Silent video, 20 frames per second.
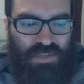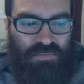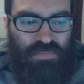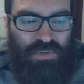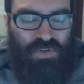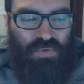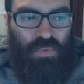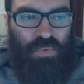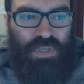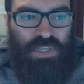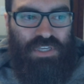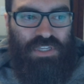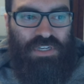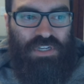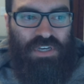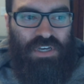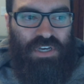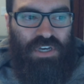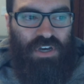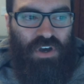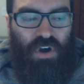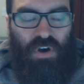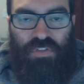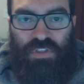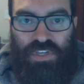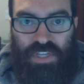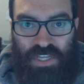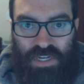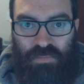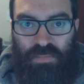between all
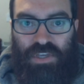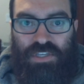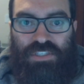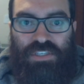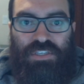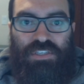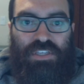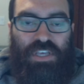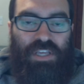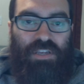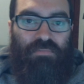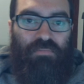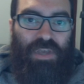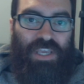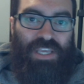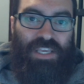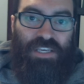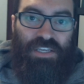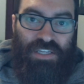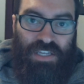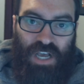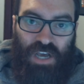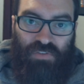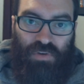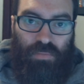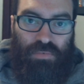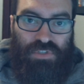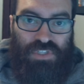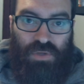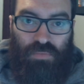the databases and may not
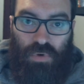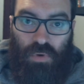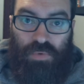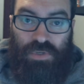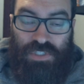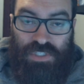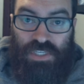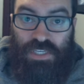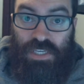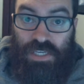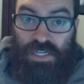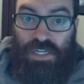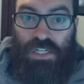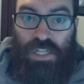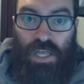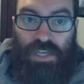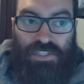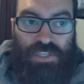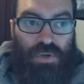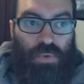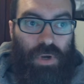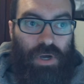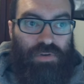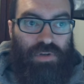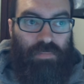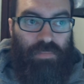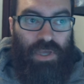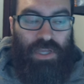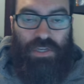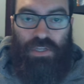represent what we see in Classic WoW
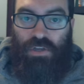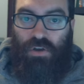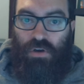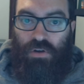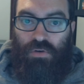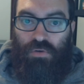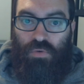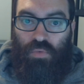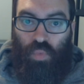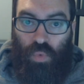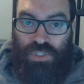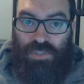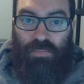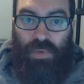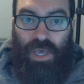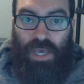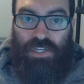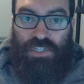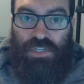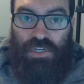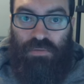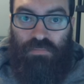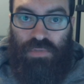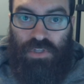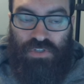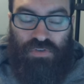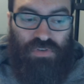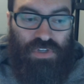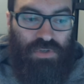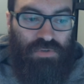depending on which patch
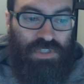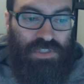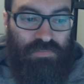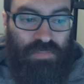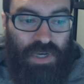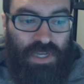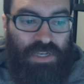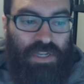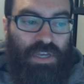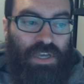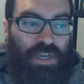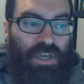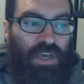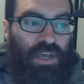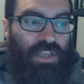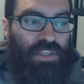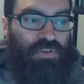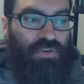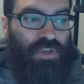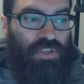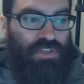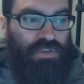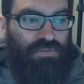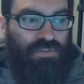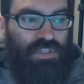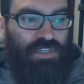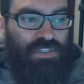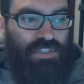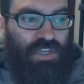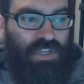Blizzard uses. But you can use
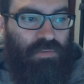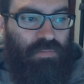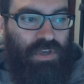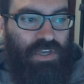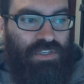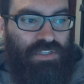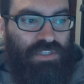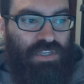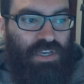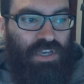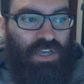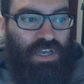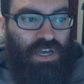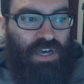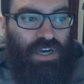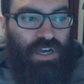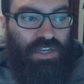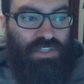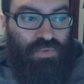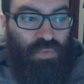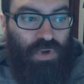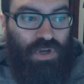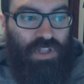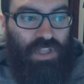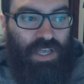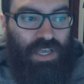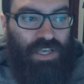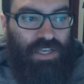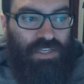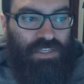this database as
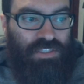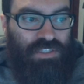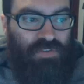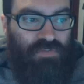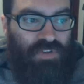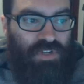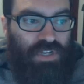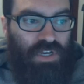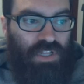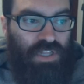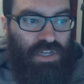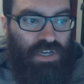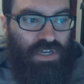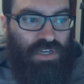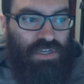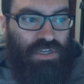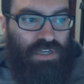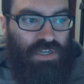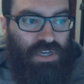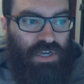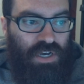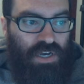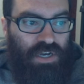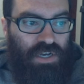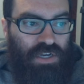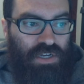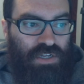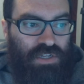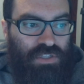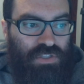well as the Vanilla
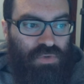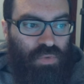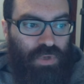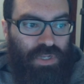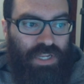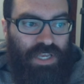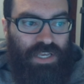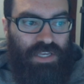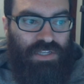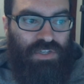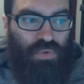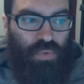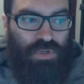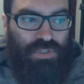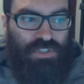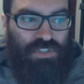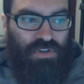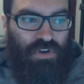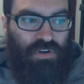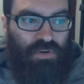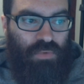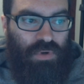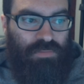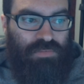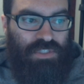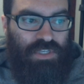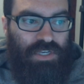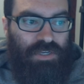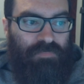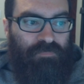Twin Head Twin Star
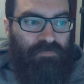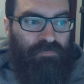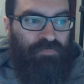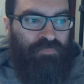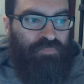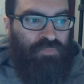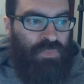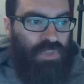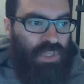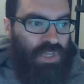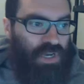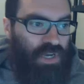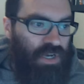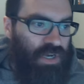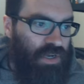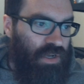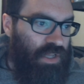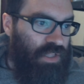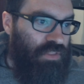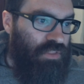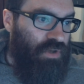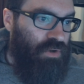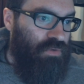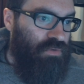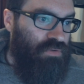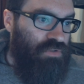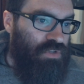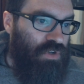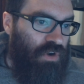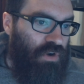website. And
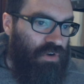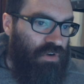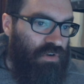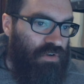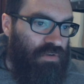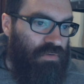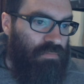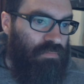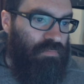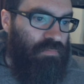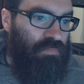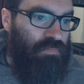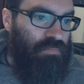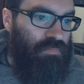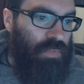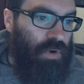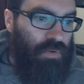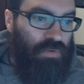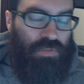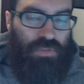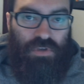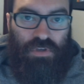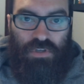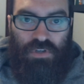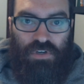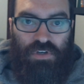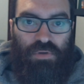those are both good